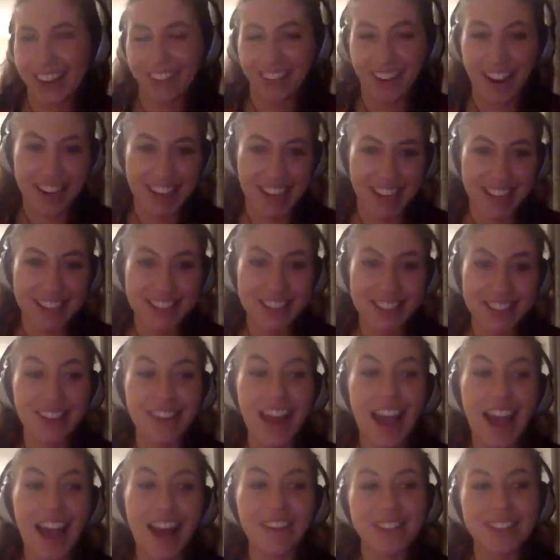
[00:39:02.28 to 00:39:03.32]
credit. So
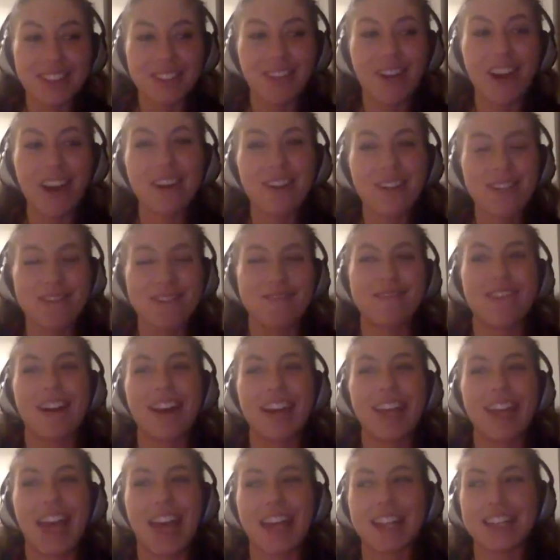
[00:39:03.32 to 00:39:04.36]
now it's quite cool that
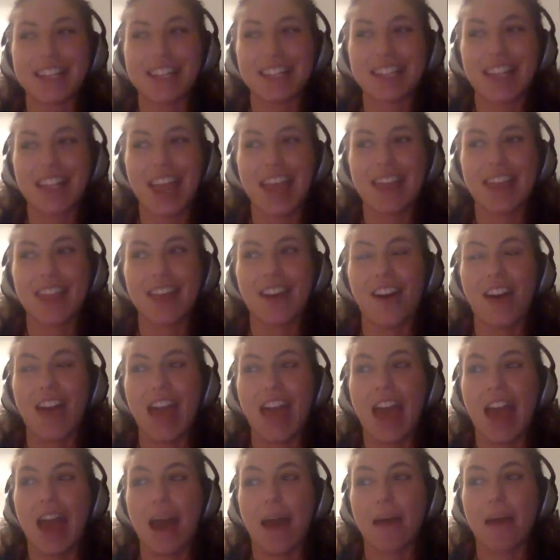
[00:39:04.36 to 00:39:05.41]
I get to say that I
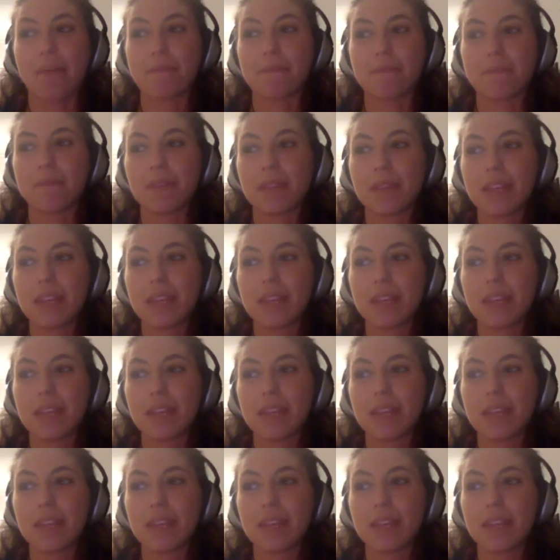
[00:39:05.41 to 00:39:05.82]
am.